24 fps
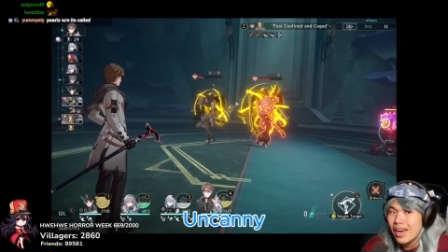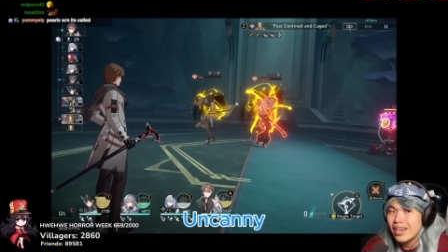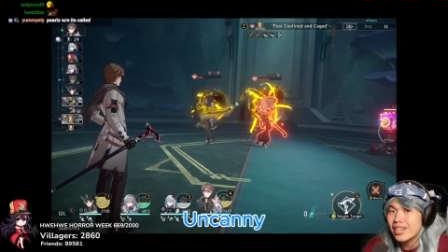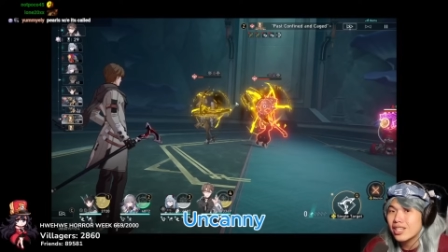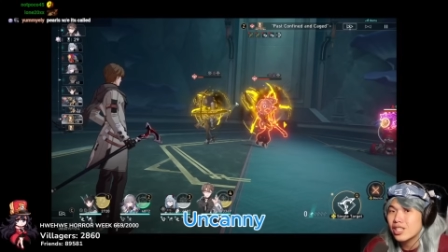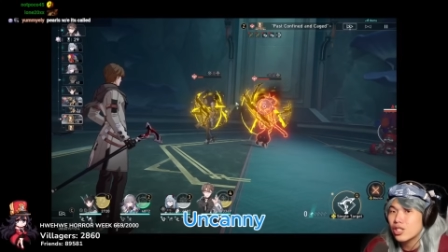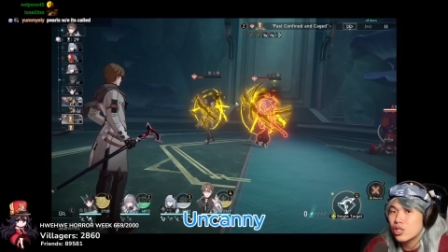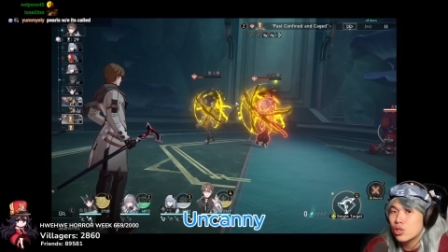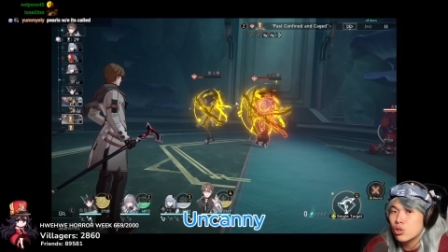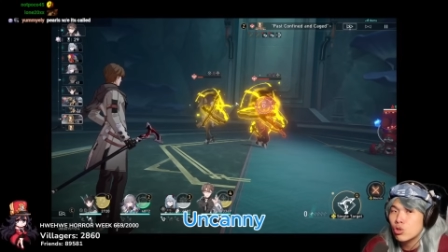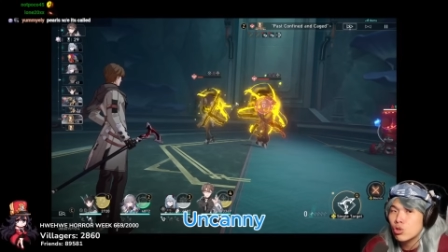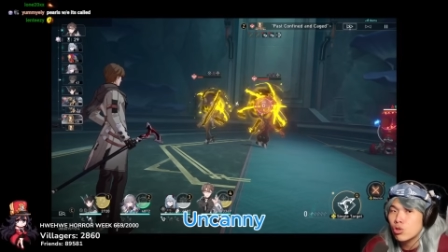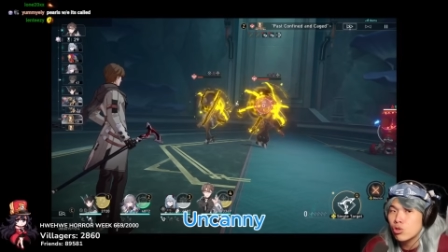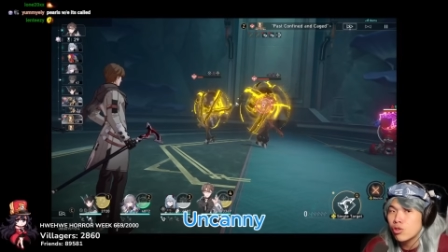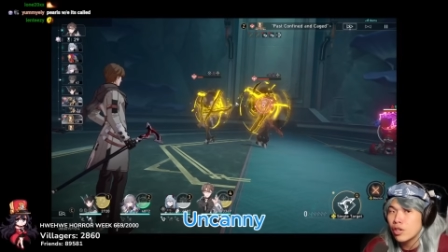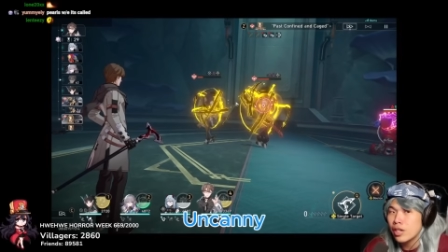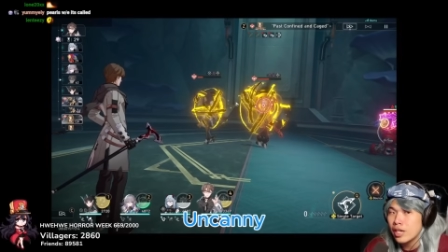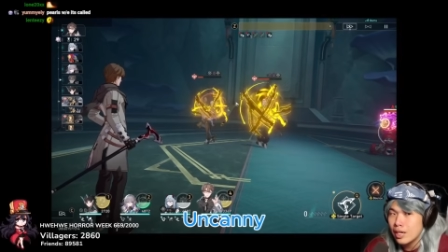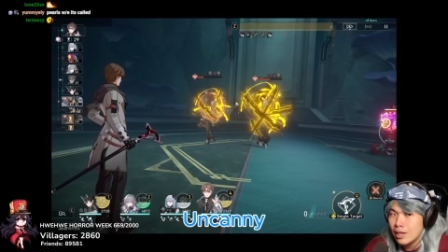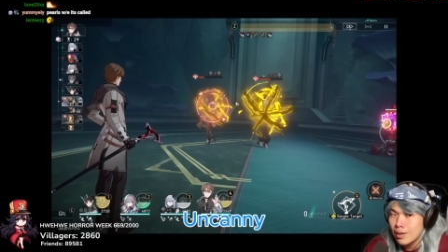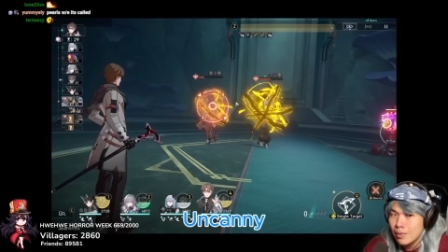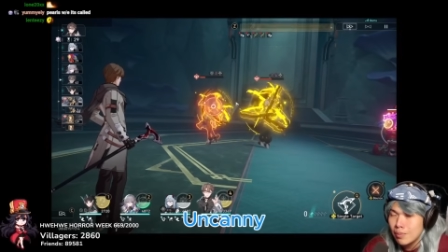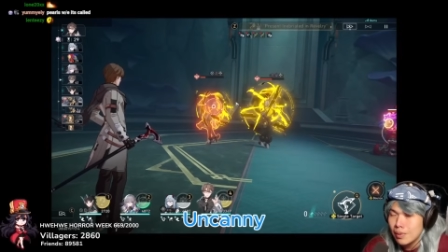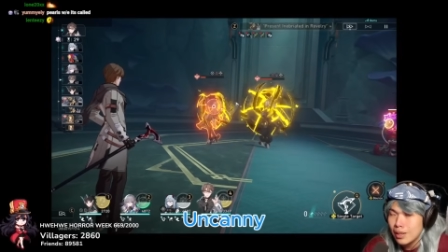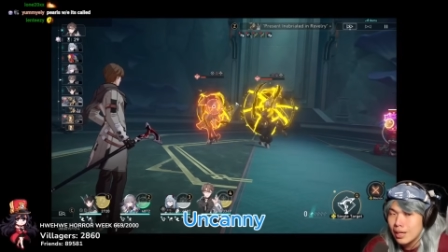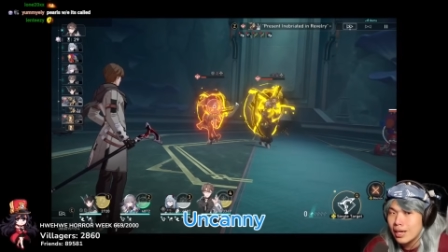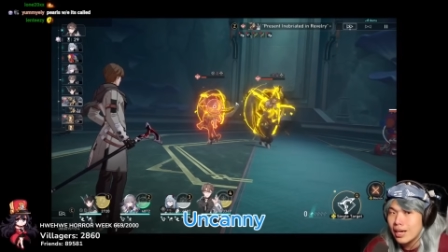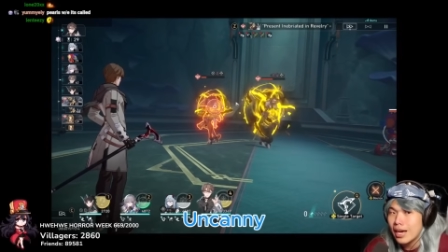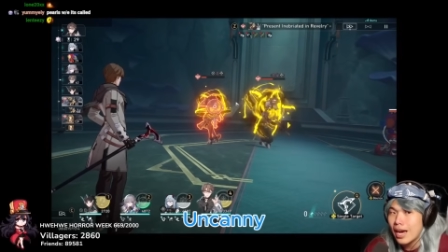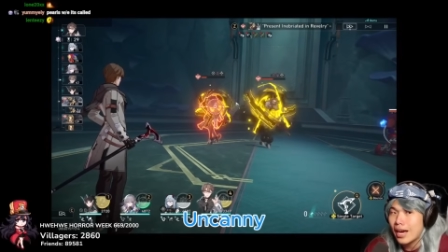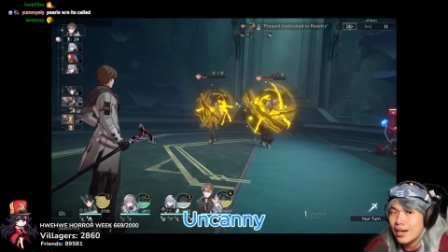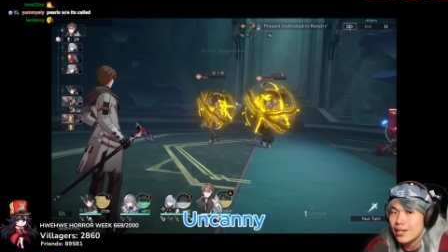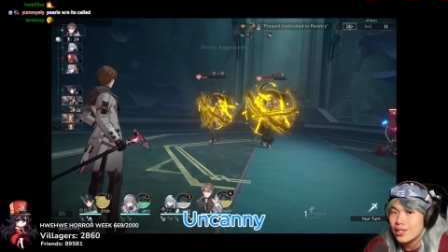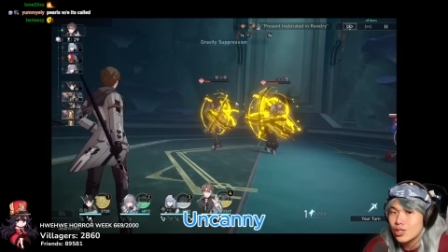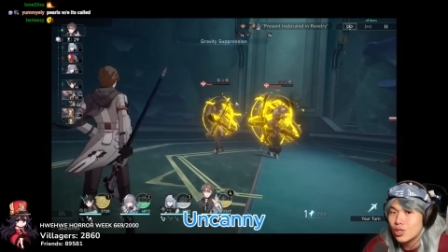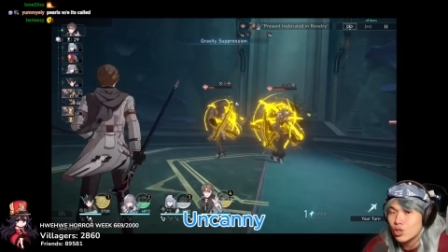extremely,
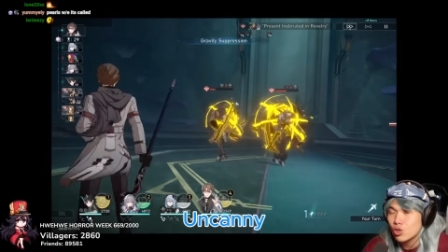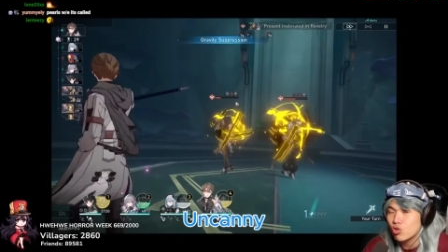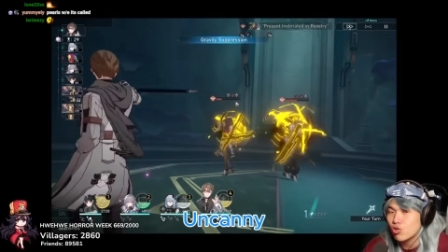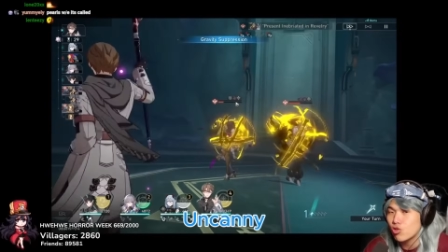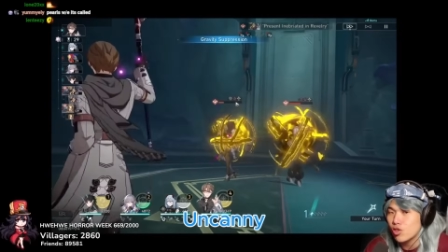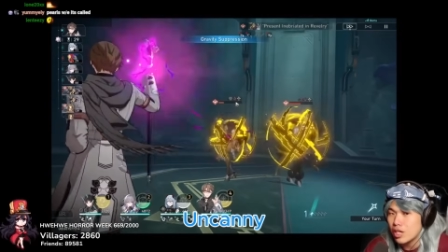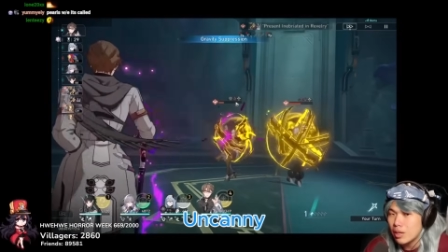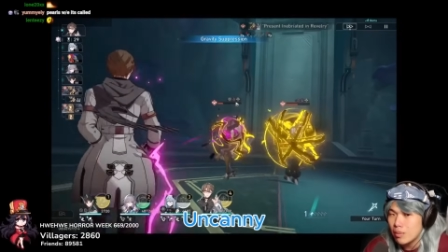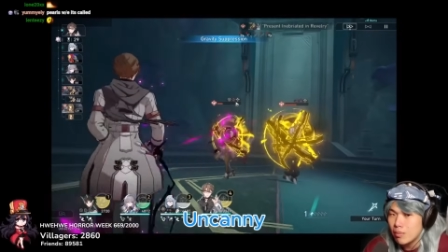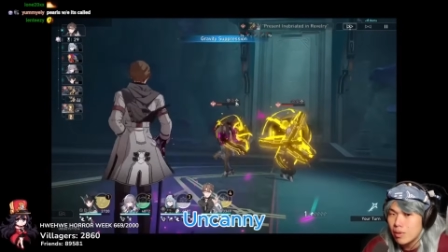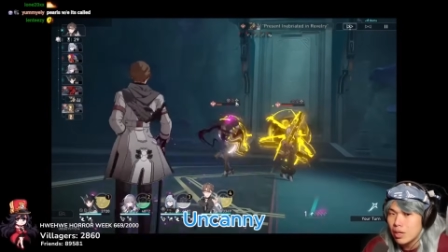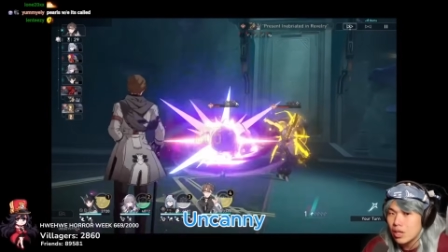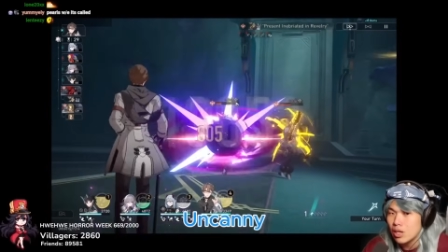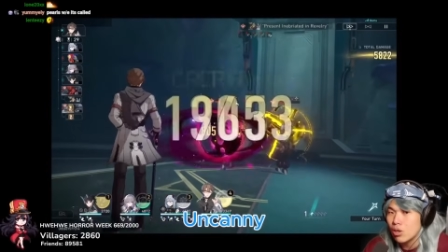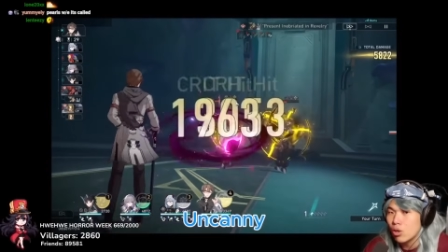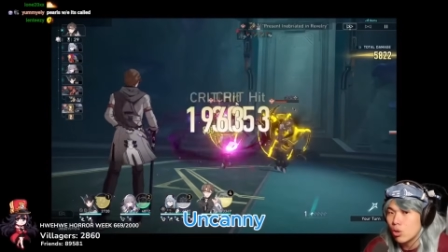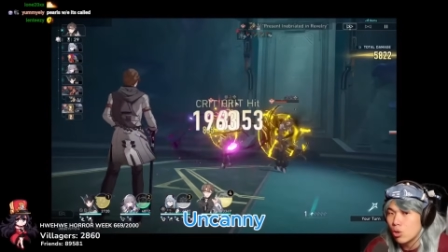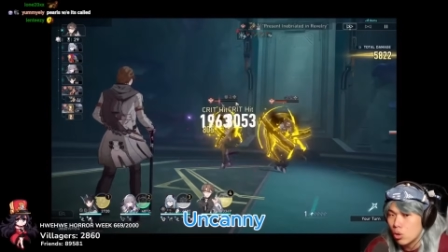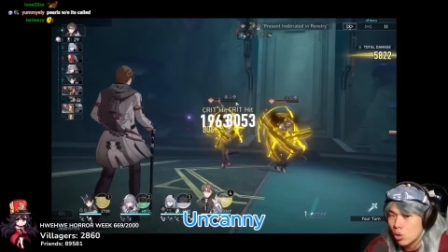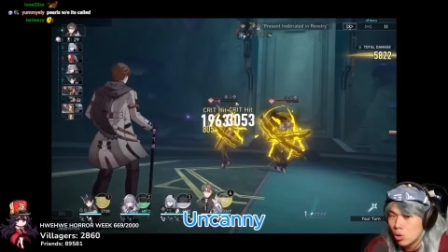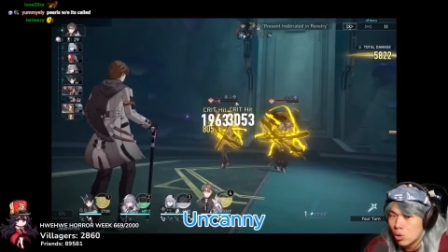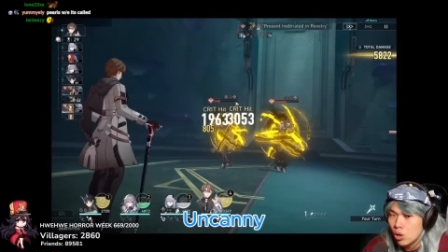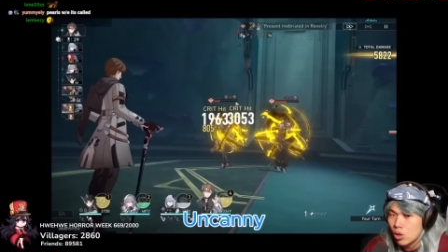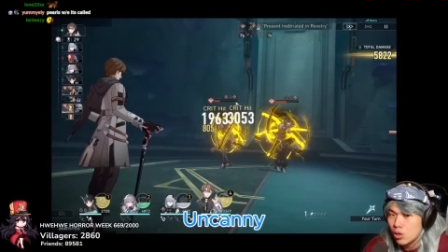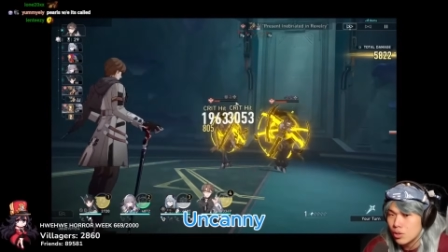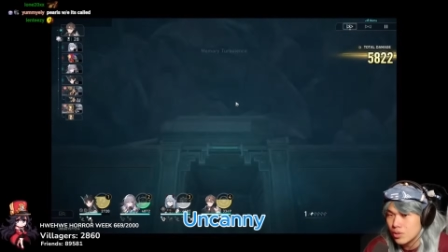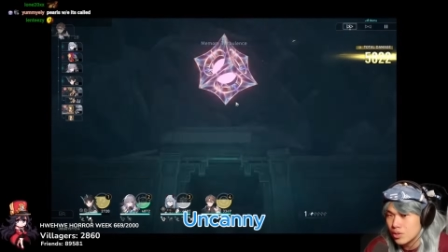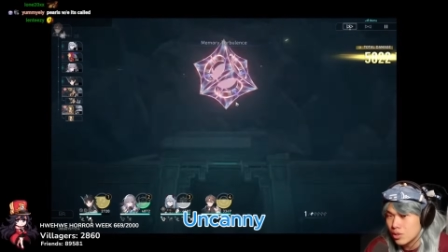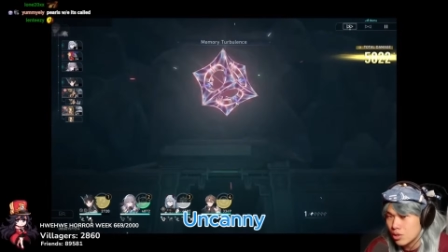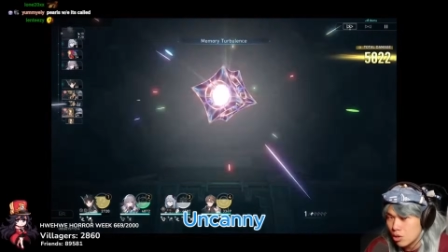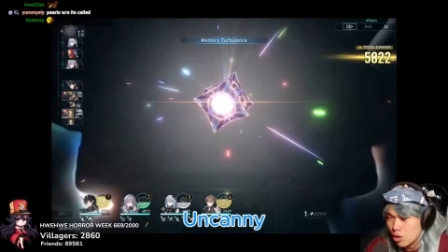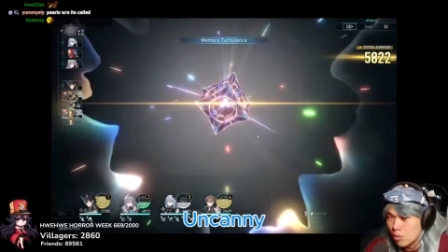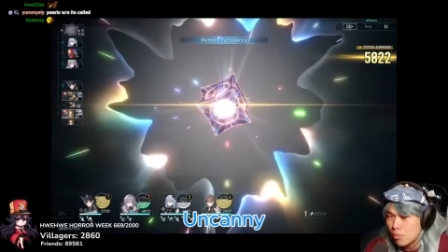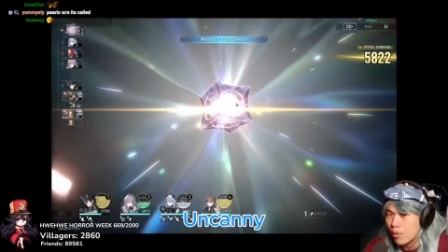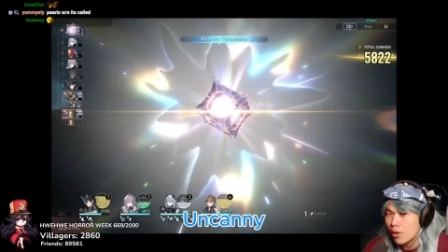extremely low on skill